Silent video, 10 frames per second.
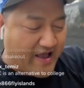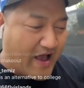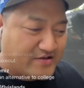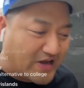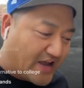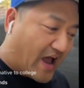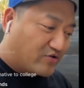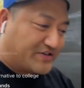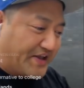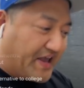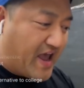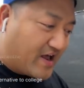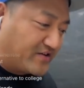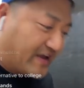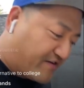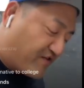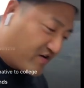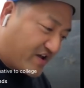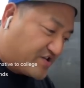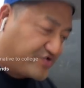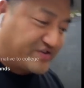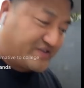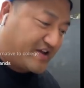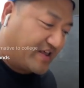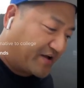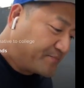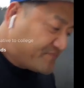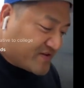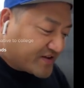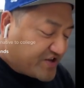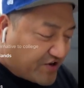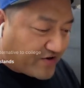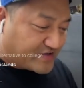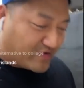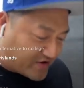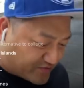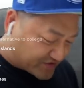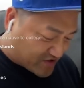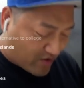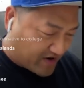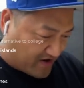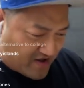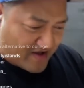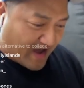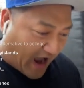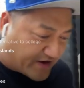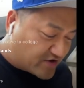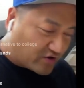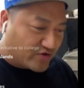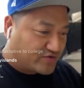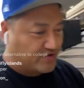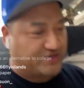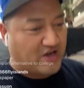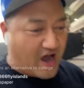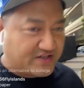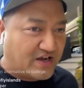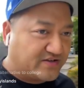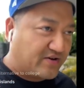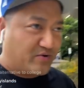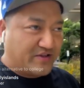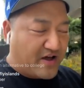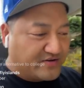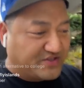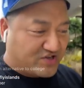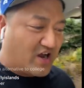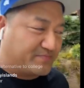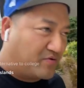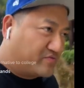And I, I was a kid, I was like very interested, like curious what he was doing. I didn't know those were stocks. I was like, what the hell is stocks?